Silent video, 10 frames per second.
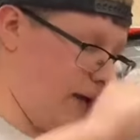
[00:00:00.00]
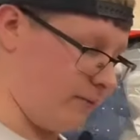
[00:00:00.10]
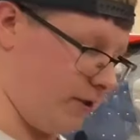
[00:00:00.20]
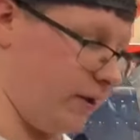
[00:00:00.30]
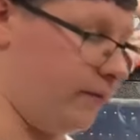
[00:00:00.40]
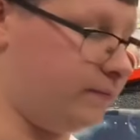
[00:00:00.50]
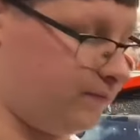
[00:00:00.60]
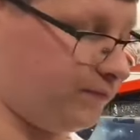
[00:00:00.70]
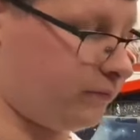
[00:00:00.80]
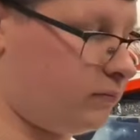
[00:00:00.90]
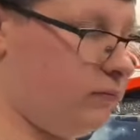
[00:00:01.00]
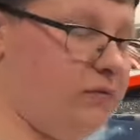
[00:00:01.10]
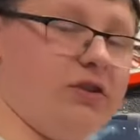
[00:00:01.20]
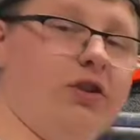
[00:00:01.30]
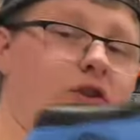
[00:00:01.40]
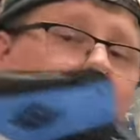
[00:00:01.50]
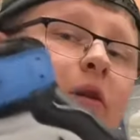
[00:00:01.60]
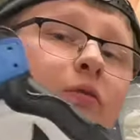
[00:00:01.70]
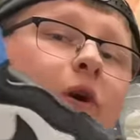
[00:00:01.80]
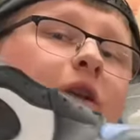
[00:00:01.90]
I'm sorry.
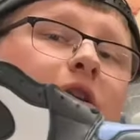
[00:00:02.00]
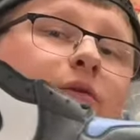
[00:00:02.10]
Jordan 1